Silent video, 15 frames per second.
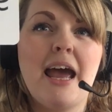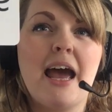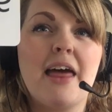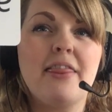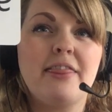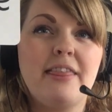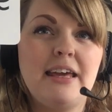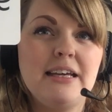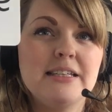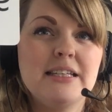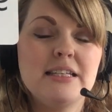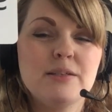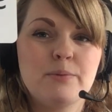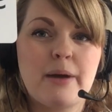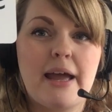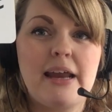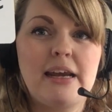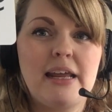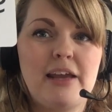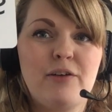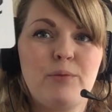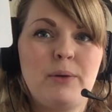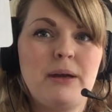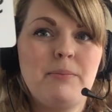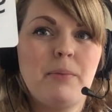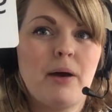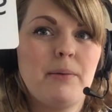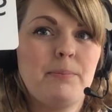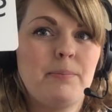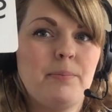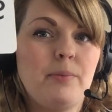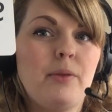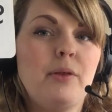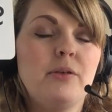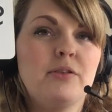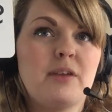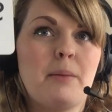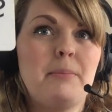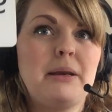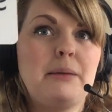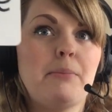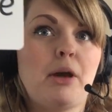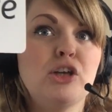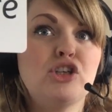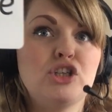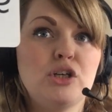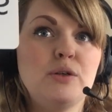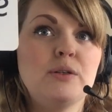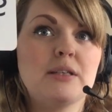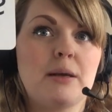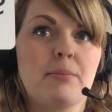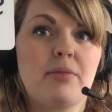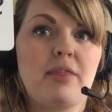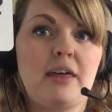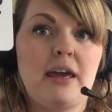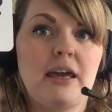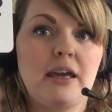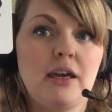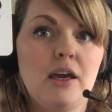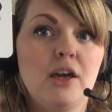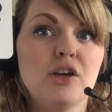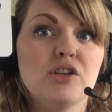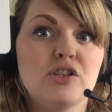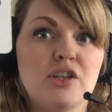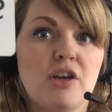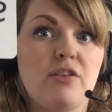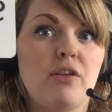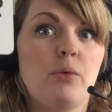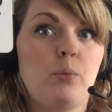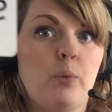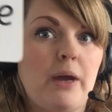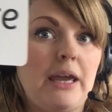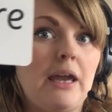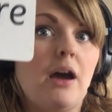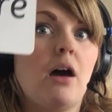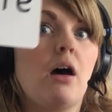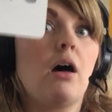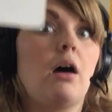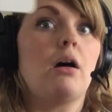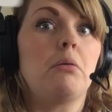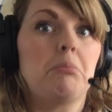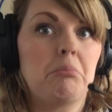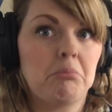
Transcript: And this is when somebody might do something so that we are